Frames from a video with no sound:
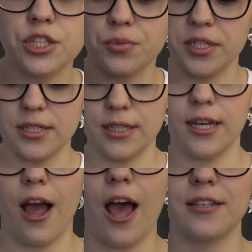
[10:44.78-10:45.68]
just recently
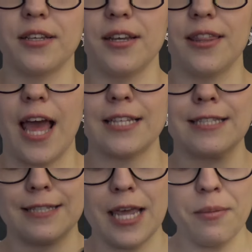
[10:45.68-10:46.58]
got that
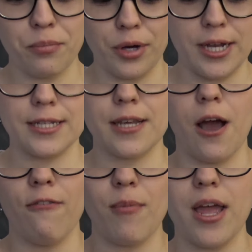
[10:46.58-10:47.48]
same print
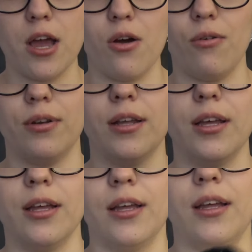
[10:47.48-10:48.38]
of my own.
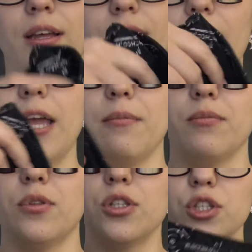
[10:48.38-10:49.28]
I
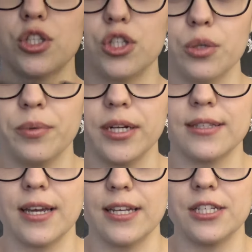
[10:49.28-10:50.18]
am super
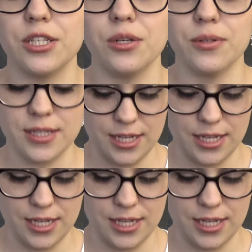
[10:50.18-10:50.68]
excited to use